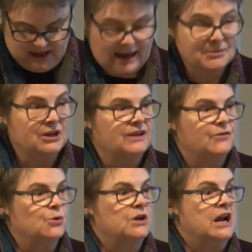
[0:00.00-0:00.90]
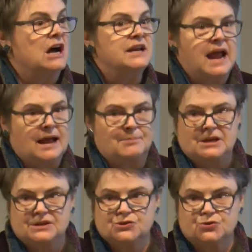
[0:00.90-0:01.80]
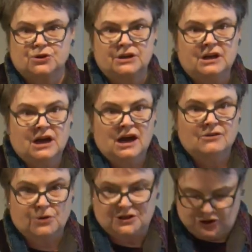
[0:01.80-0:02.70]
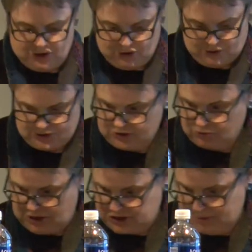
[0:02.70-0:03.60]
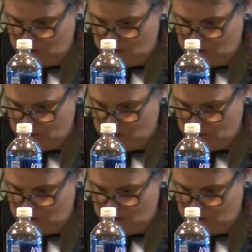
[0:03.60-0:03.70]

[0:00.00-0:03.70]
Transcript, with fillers: I'm going to give you an unhappy history of wretched girls and wretched